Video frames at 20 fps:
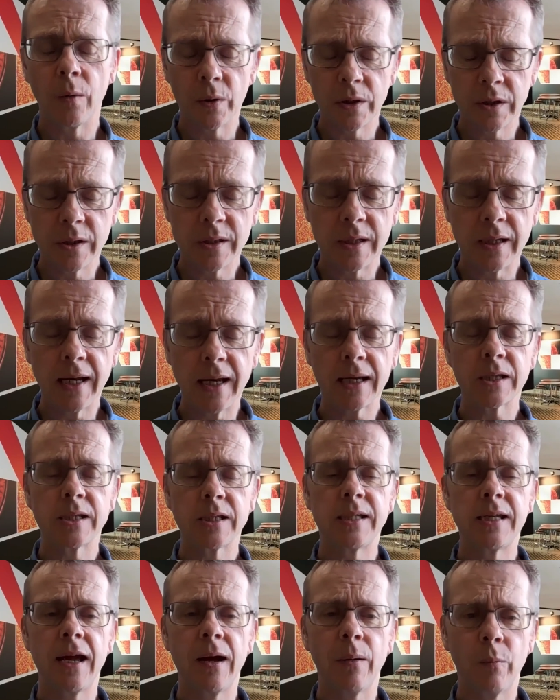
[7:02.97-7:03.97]
which is the next
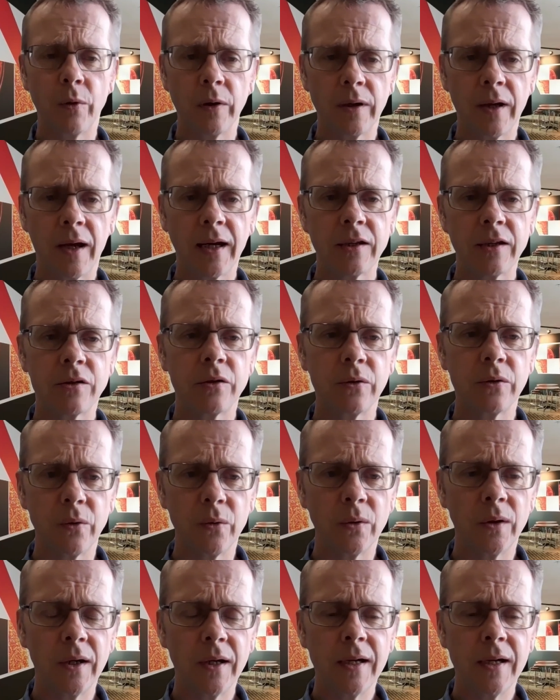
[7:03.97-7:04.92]
step. We'd like to